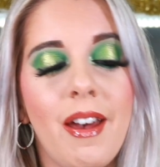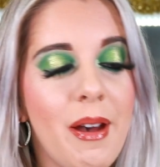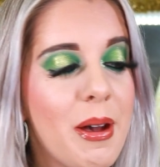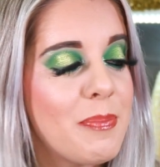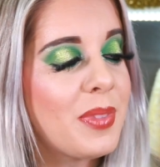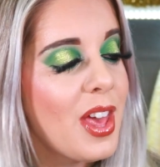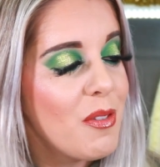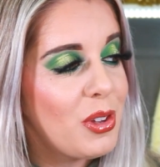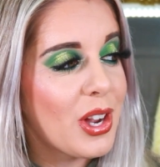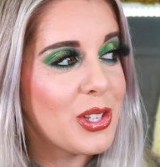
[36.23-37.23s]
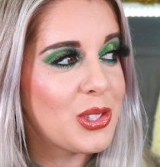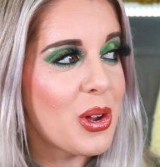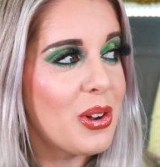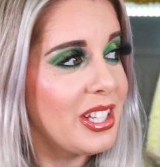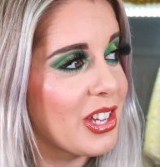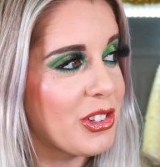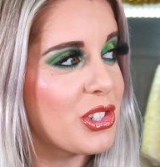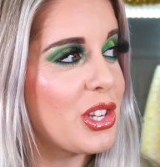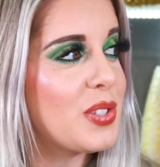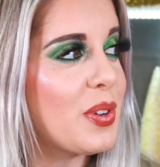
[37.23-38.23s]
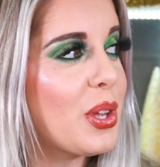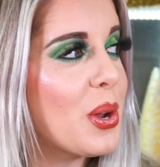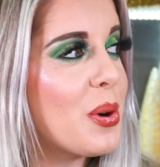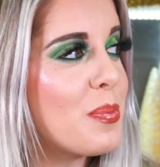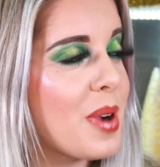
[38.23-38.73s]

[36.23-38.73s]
If you guys saw in yesterday's video,